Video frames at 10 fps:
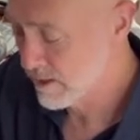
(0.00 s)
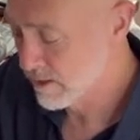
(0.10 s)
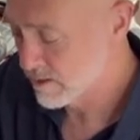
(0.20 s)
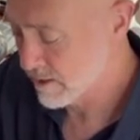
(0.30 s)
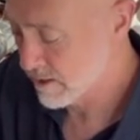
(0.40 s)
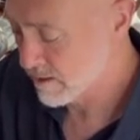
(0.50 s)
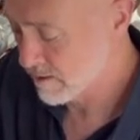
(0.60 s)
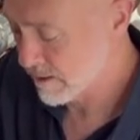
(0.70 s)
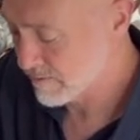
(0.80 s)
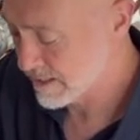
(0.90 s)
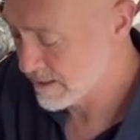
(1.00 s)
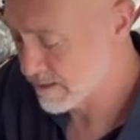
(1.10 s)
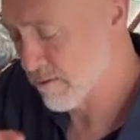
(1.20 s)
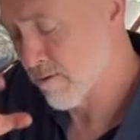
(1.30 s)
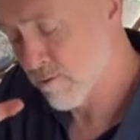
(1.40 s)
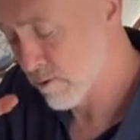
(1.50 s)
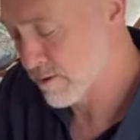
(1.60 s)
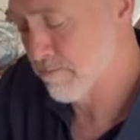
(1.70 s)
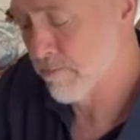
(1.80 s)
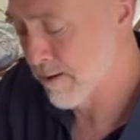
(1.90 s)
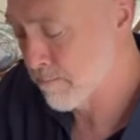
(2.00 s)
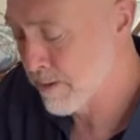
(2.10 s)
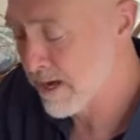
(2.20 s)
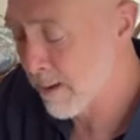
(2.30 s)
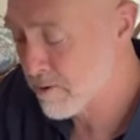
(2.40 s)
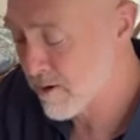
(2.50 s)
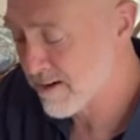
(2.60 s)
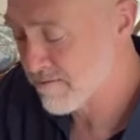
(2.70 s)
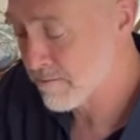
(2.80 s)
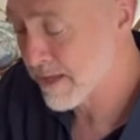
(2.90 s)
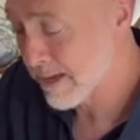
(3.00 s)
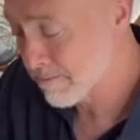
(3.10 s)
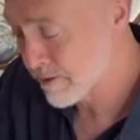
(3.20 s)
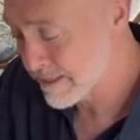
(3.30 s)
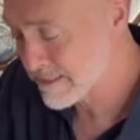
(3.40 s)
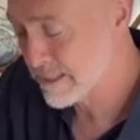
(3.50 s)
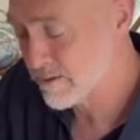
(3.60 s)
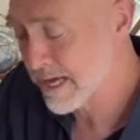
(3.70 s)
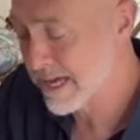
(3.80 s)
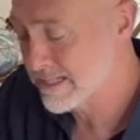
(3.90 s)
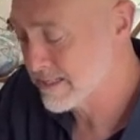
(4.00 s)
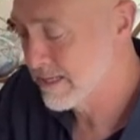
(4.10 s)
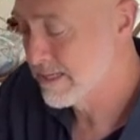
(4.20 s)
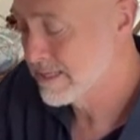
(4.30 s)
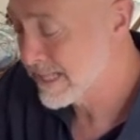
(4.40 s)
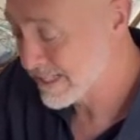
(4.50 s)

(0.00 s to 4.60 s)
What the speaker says: So this is, of course, a big upgrade from that, but it still has that